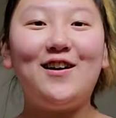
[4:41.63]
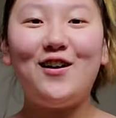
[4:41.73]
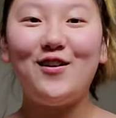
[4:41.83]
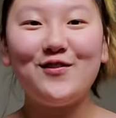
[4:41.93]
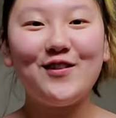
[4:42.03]

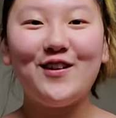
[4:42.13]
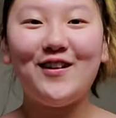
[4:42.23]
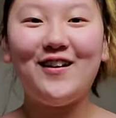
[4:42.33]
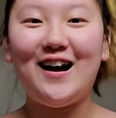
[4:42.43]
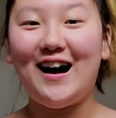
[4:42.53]
Overall,
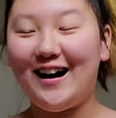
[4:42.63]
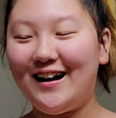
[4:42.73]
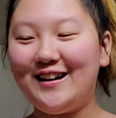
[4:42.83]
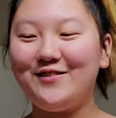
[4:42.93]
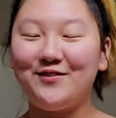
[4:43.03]

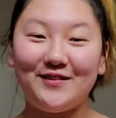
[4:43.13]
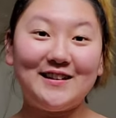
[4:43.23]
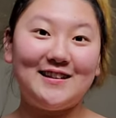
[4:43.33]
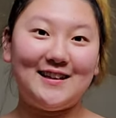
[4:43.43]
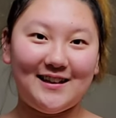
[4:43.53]
I
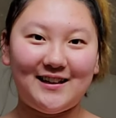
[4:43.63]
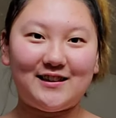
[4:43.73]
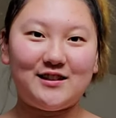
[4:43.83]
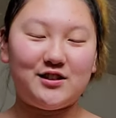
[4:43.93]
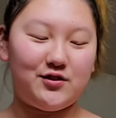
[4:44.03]
really like
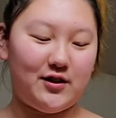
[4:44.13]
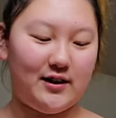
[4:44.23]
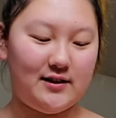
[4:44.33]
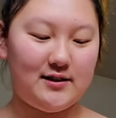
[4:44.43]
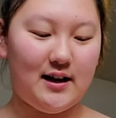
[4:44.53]
this
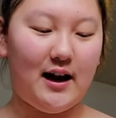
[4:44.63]
dress.